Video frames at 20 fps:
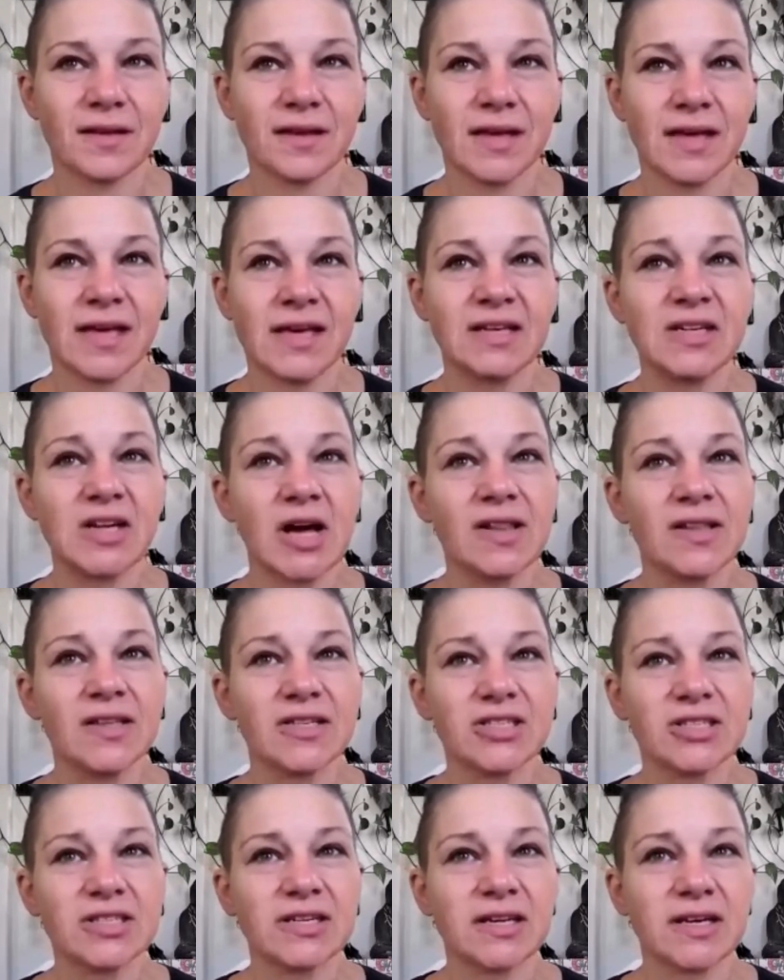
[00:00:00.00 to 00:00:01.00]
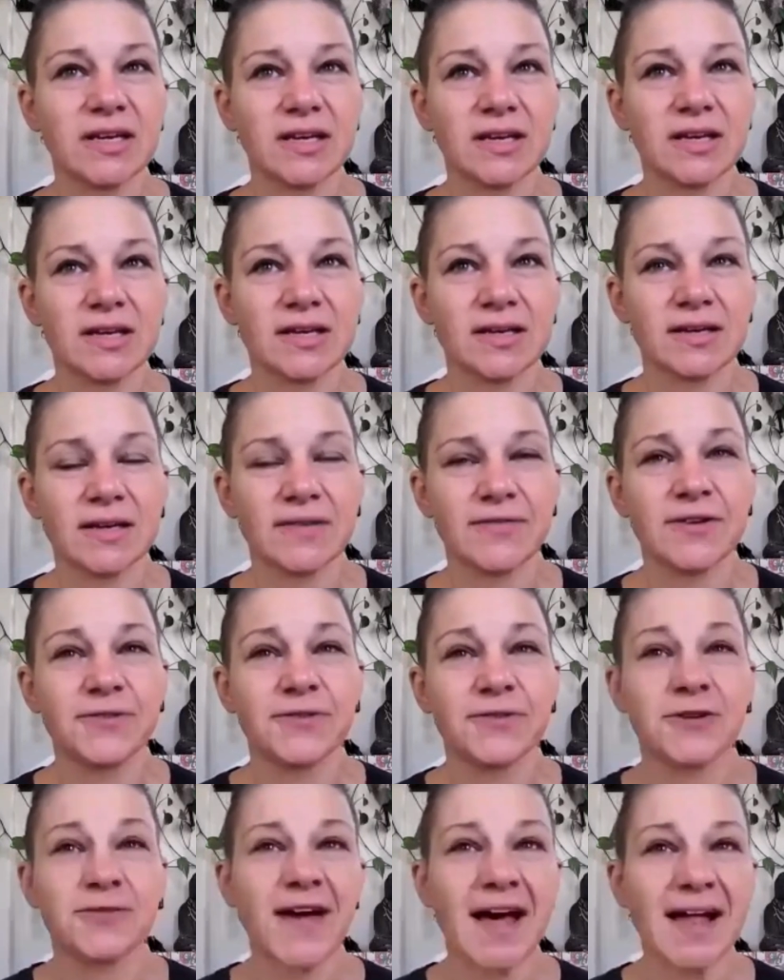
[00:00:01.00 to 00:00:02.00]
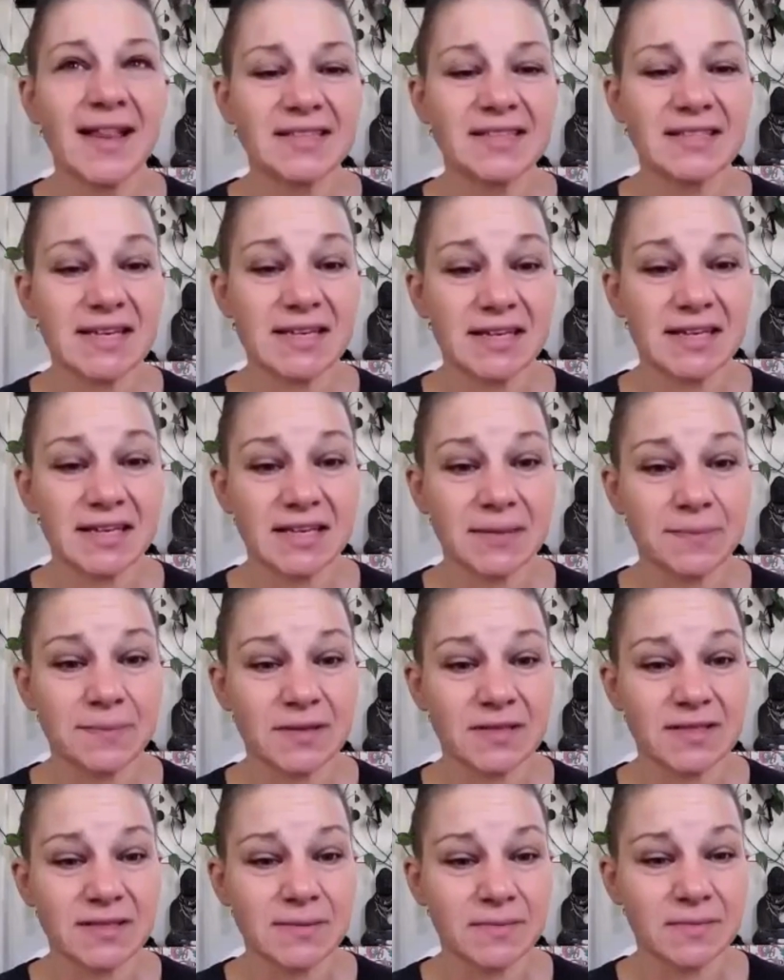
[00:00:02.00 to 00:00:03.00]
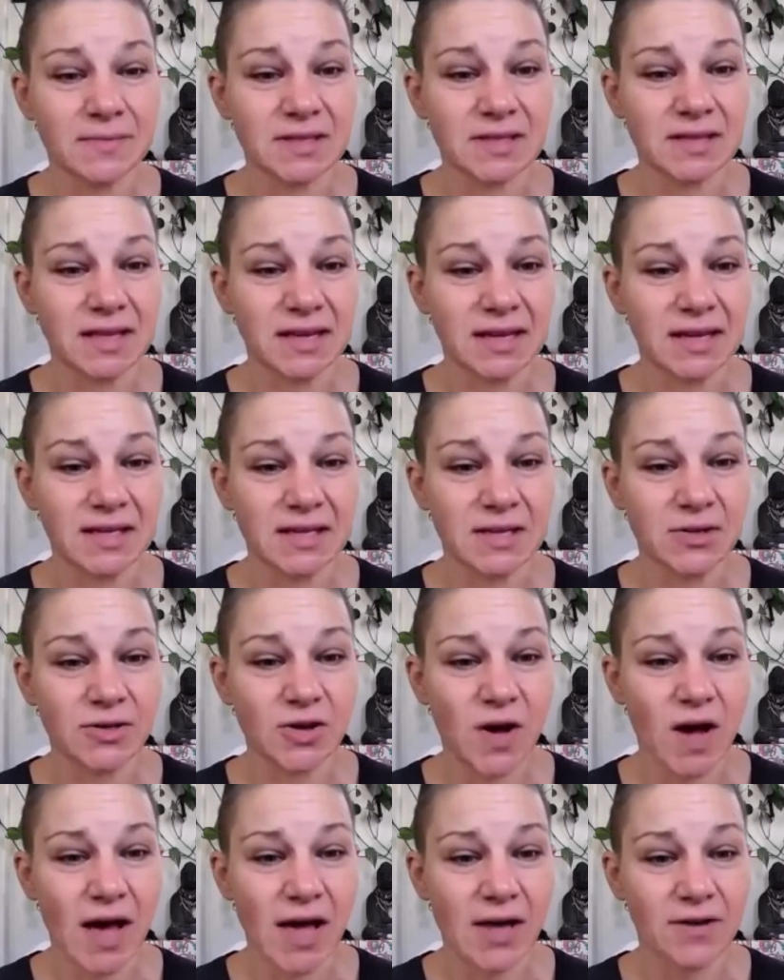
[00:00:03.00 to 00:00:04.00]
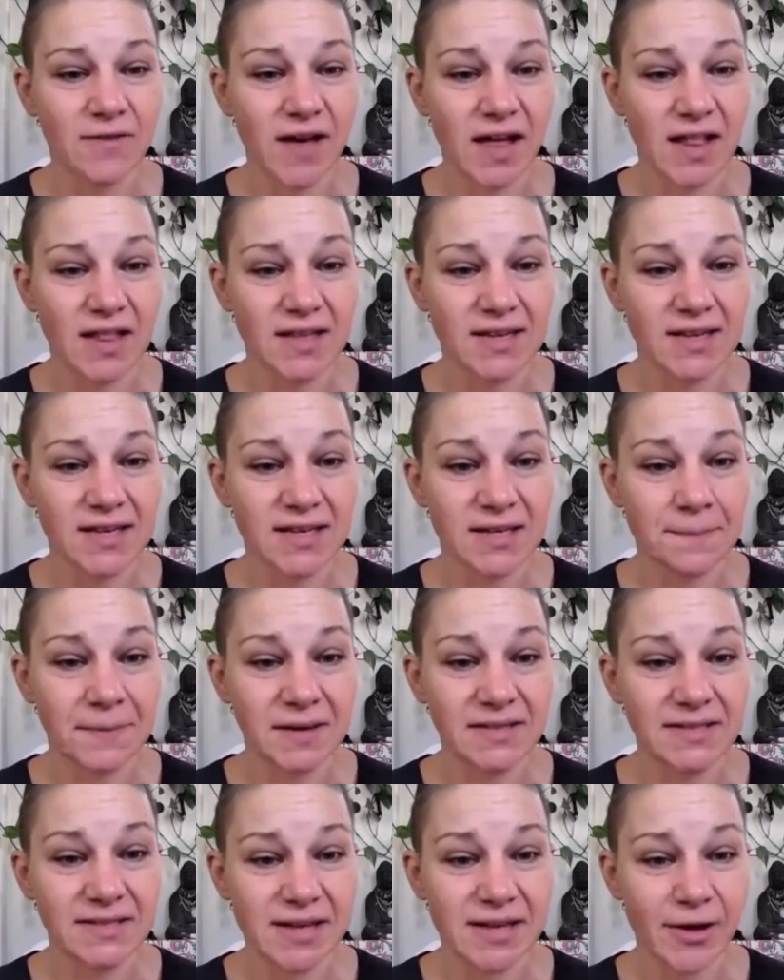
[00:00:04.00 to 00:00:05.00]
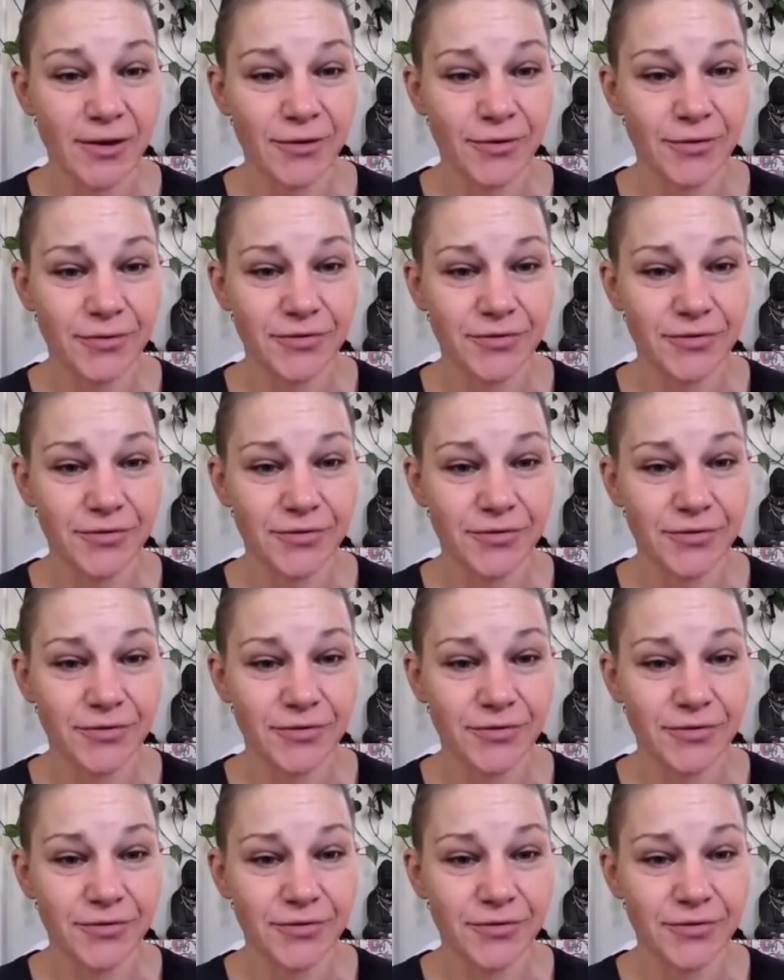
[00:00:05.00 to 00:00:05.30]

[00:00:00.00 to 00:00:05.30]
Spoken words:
acknowledging, validating in me something that I didn't know how to validate in myself.